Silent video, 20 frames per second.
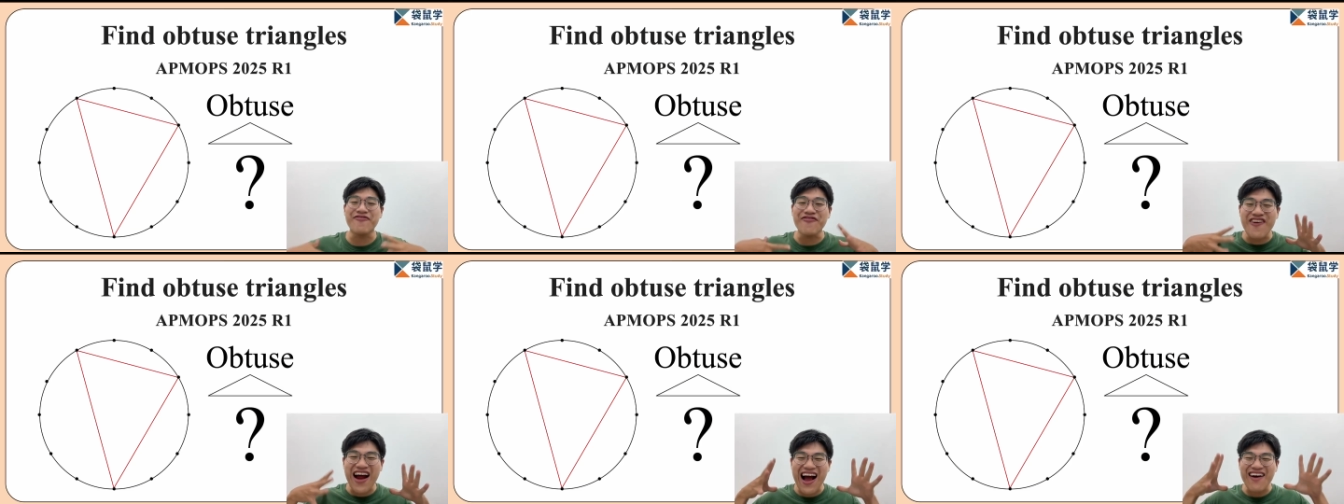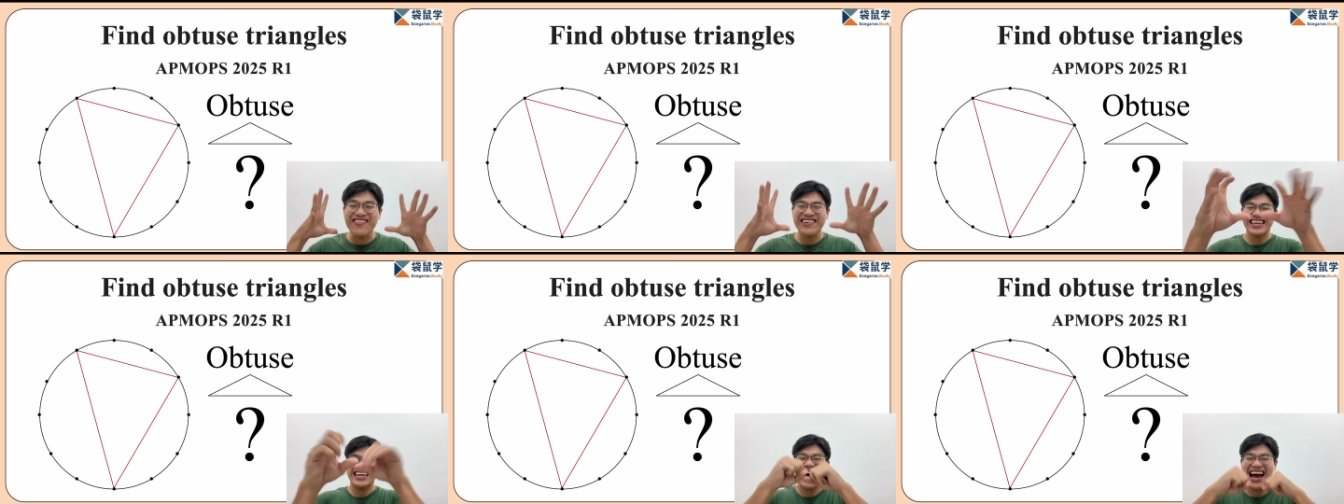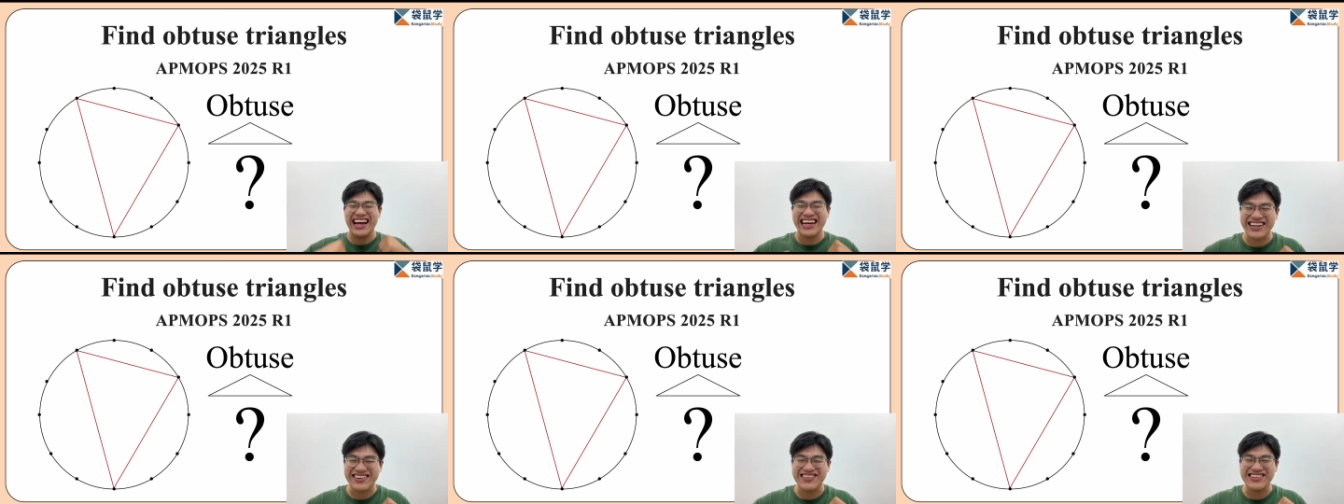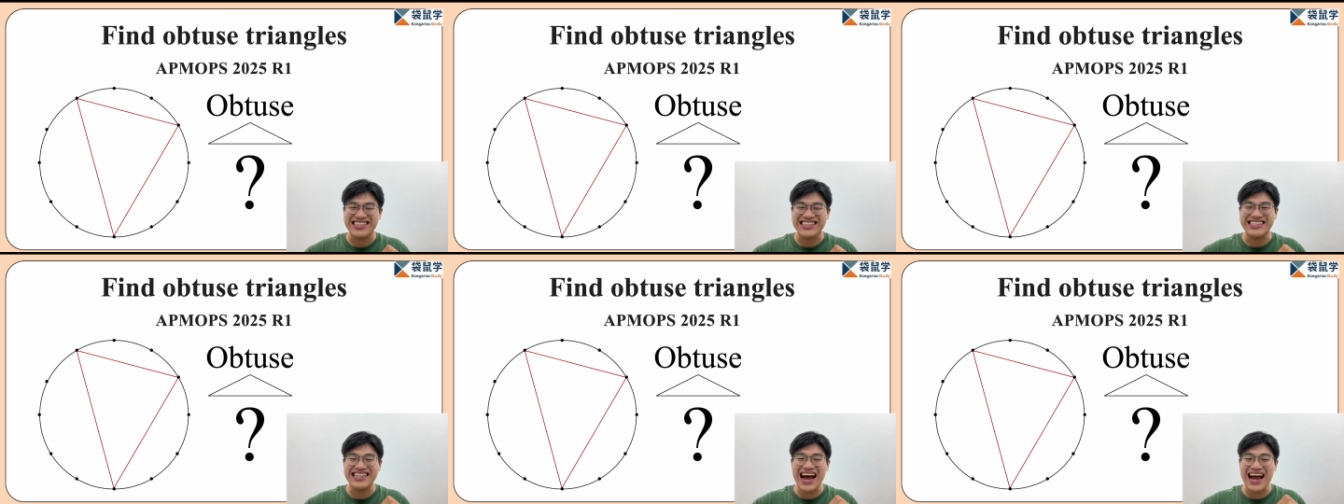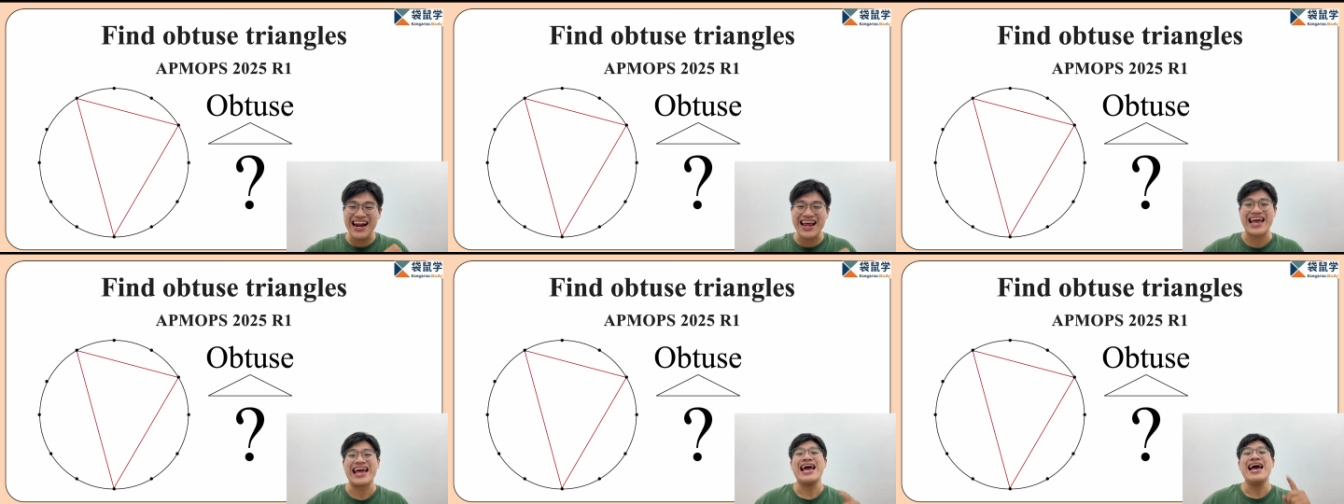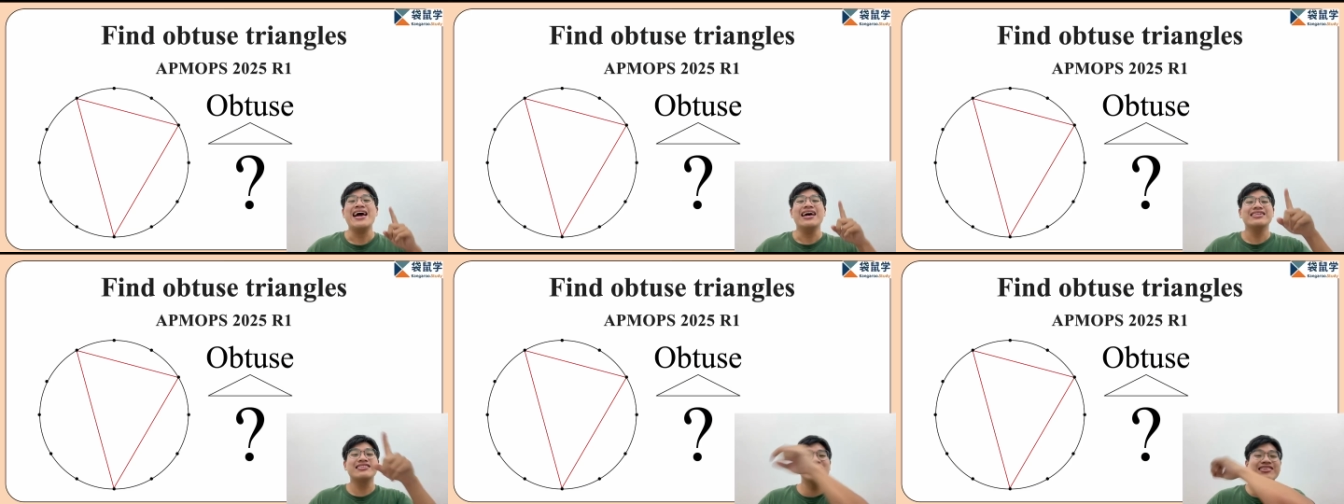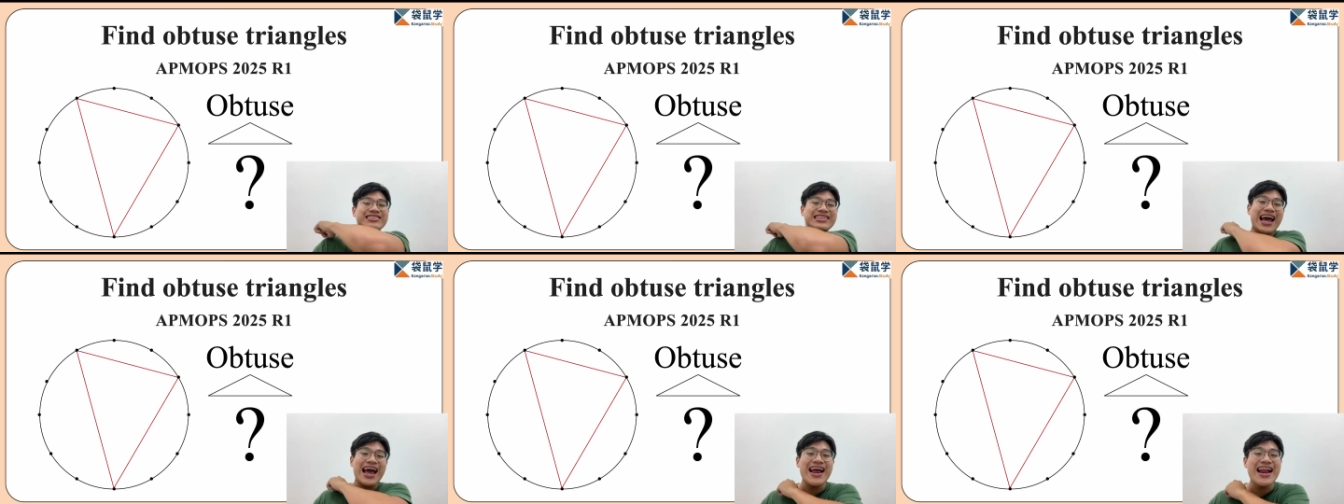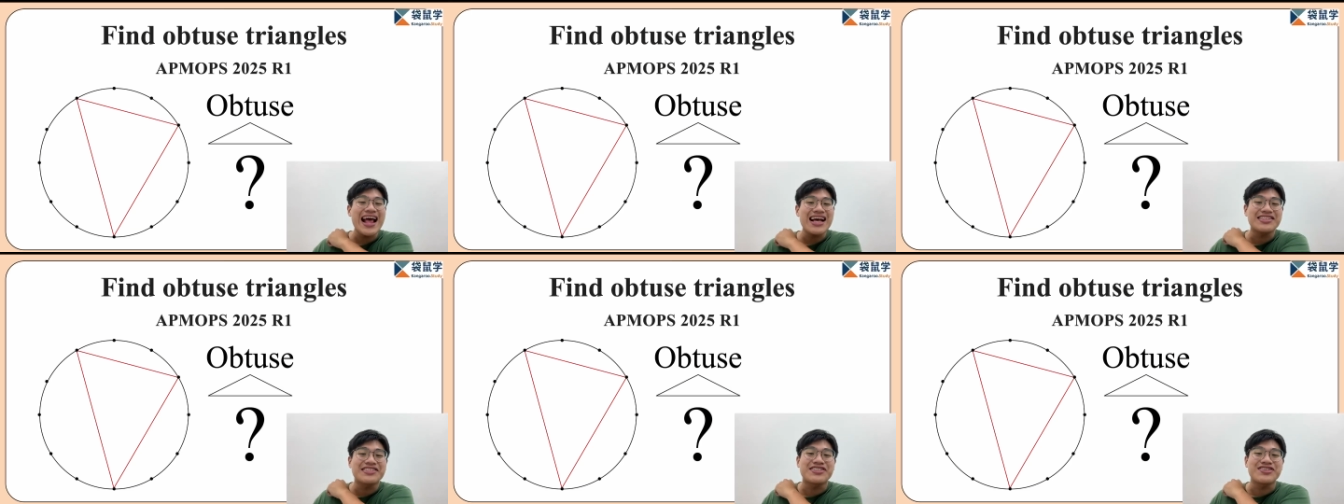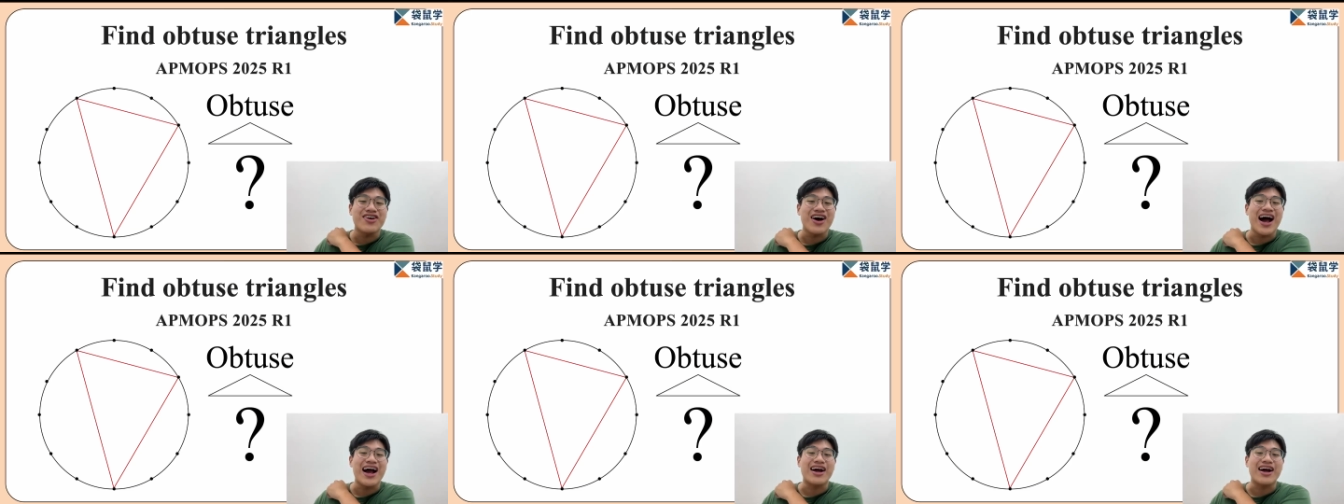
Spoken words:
from Kangaroo Study. Today, let's do a